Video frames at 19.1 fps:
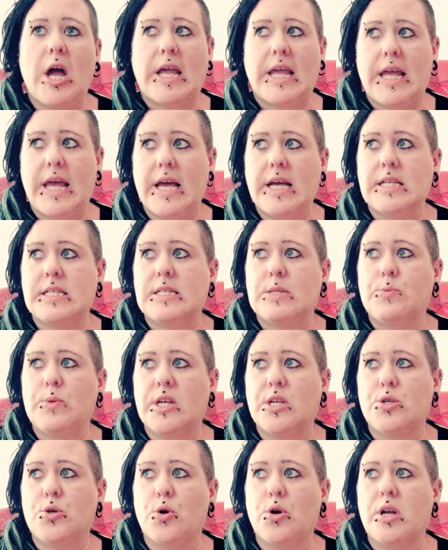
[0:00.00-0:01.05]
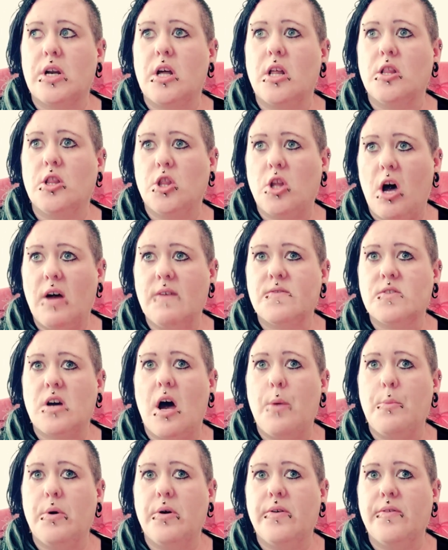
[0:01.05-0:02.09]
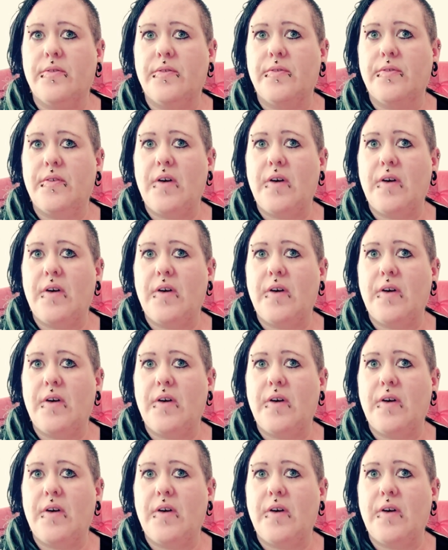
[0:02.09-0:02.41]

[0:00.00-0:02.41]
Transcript: guess when you're talking a lifetime of